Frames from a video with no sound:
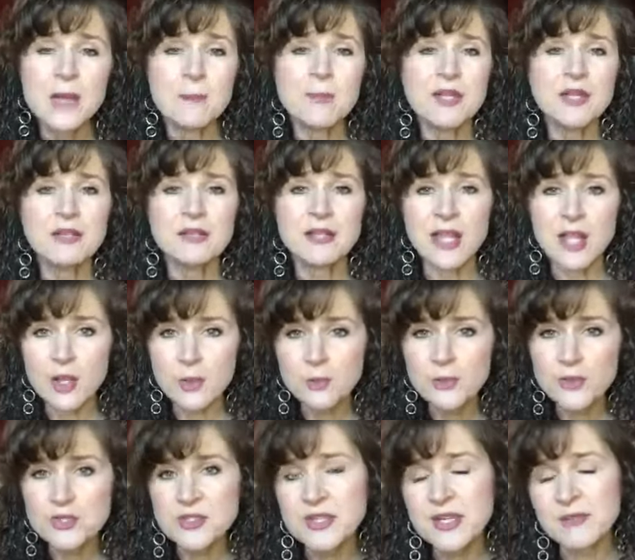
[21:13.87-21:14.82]
but it'll
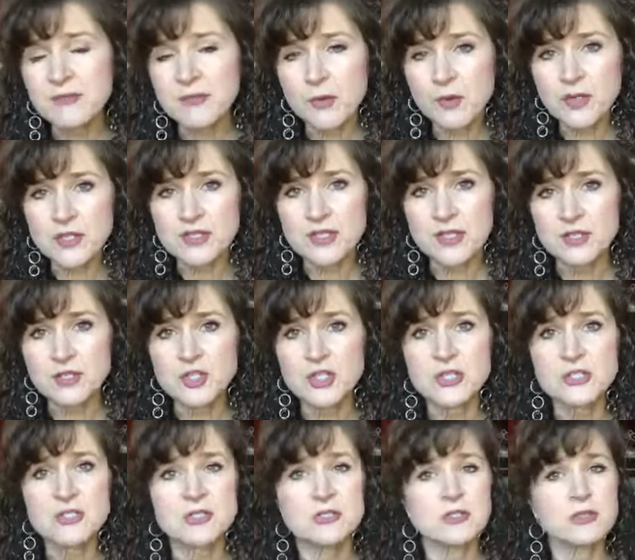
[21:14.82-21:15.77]
help you stay focused on
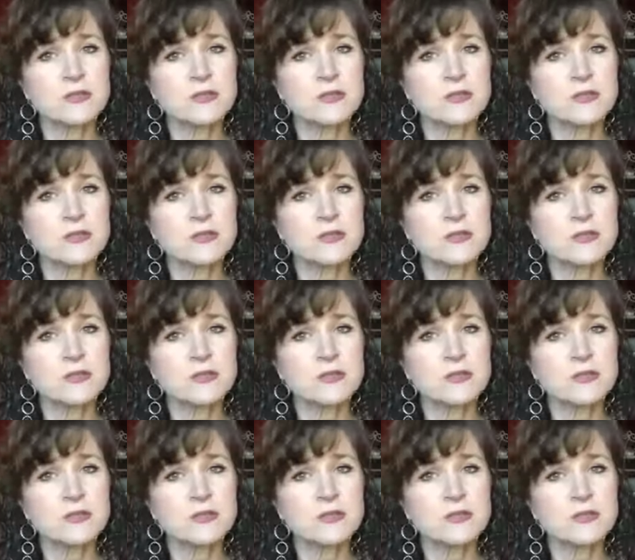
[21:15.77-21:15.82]
Jesus.